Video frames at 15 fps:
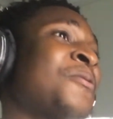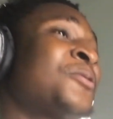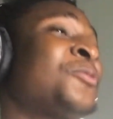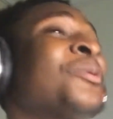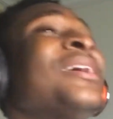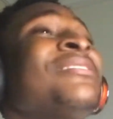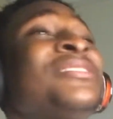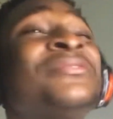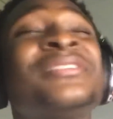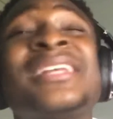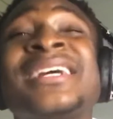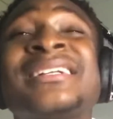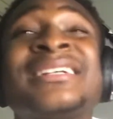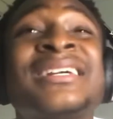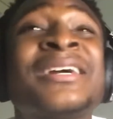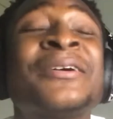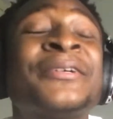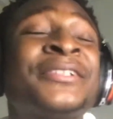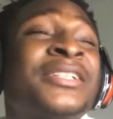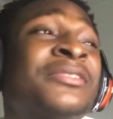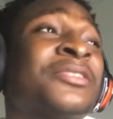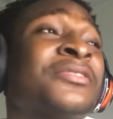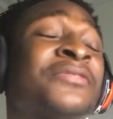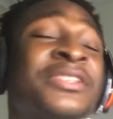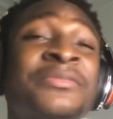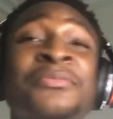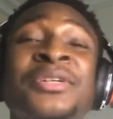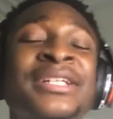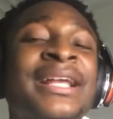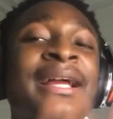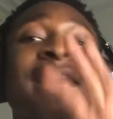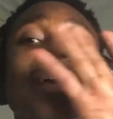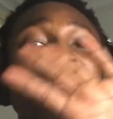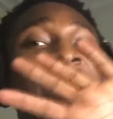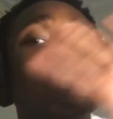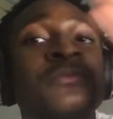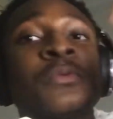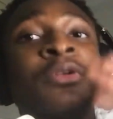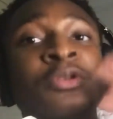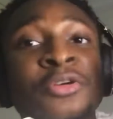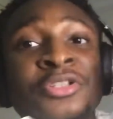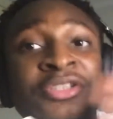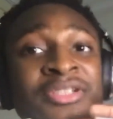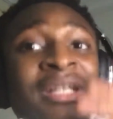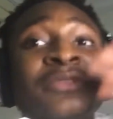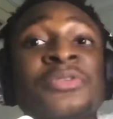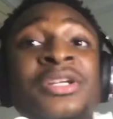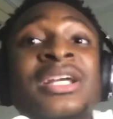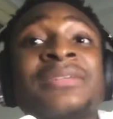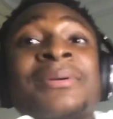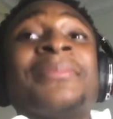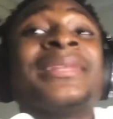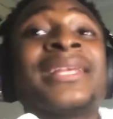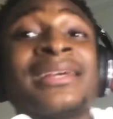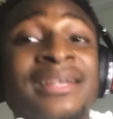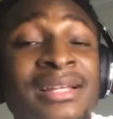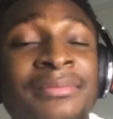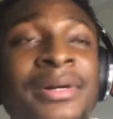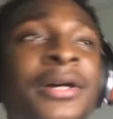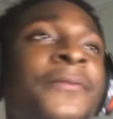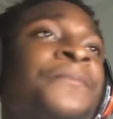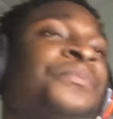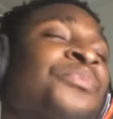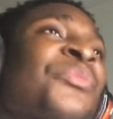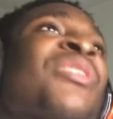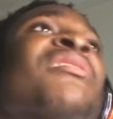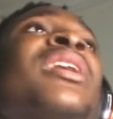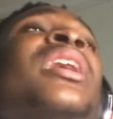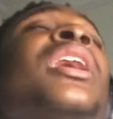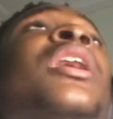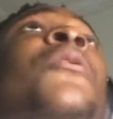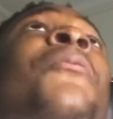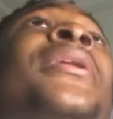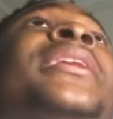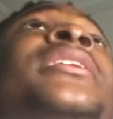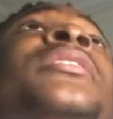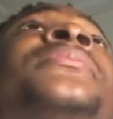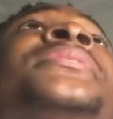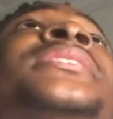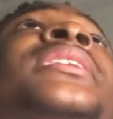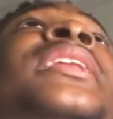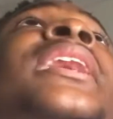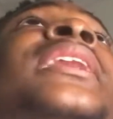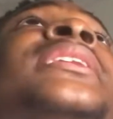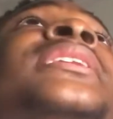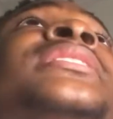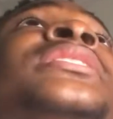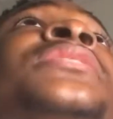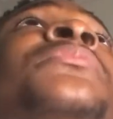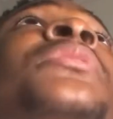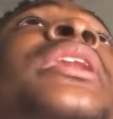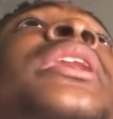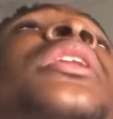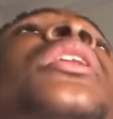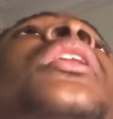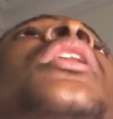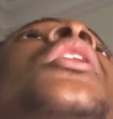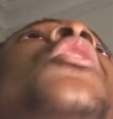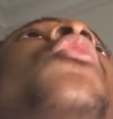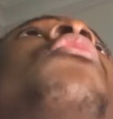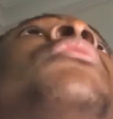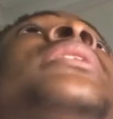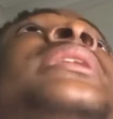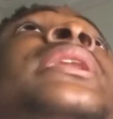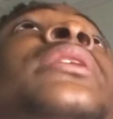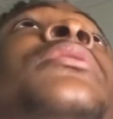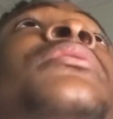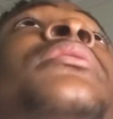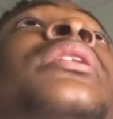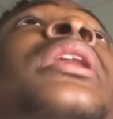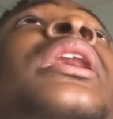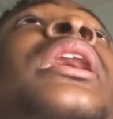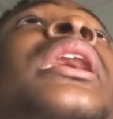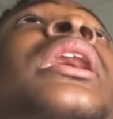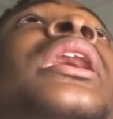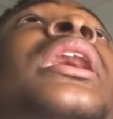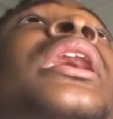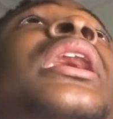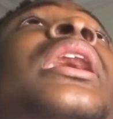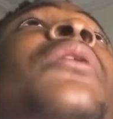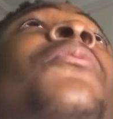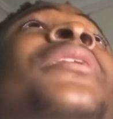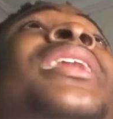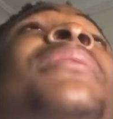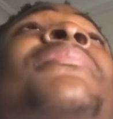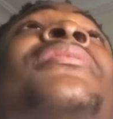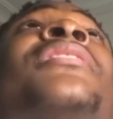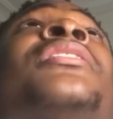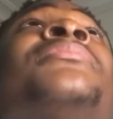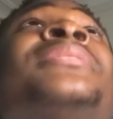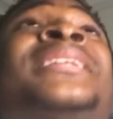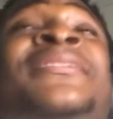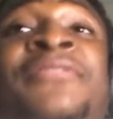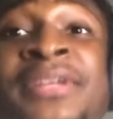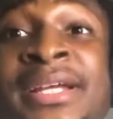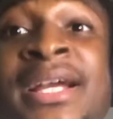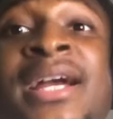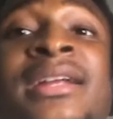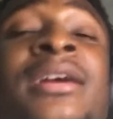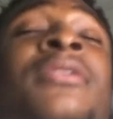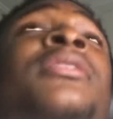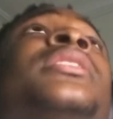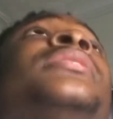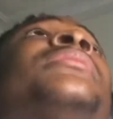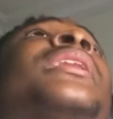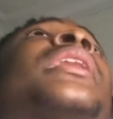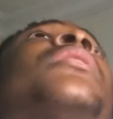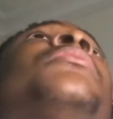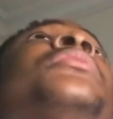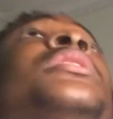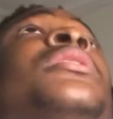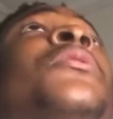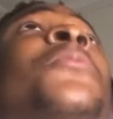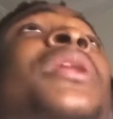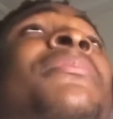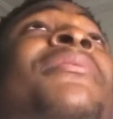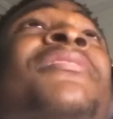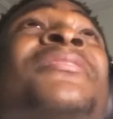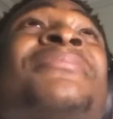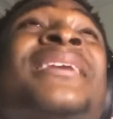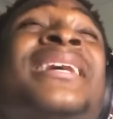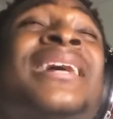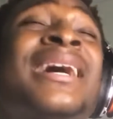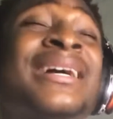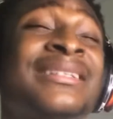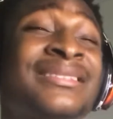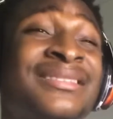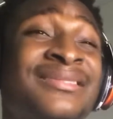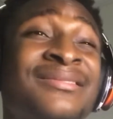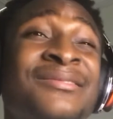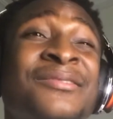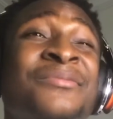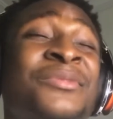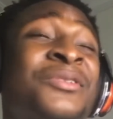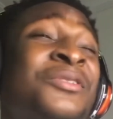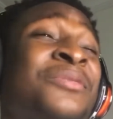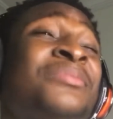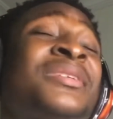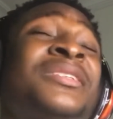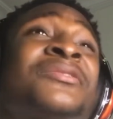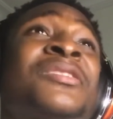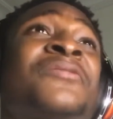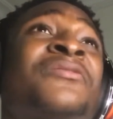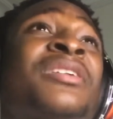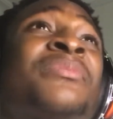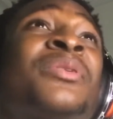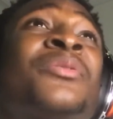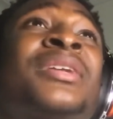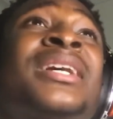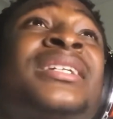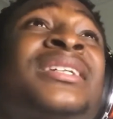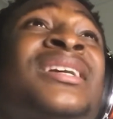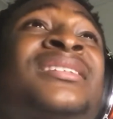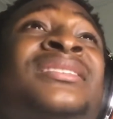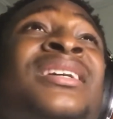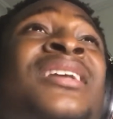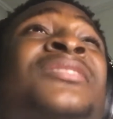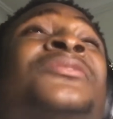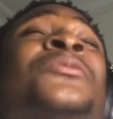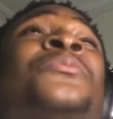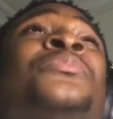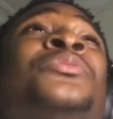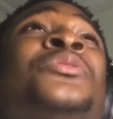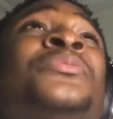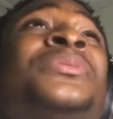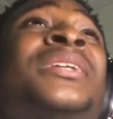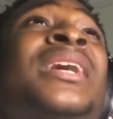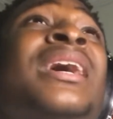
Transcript: do I even like the guy, or it's just because of his money? Like that's what you guys might be thinking about, right? When it comes to likeness, it's more like, okay, when I'm around for the guy now, like okay, when I'm around my guys, to me, it's never about whether she has ass or boobs.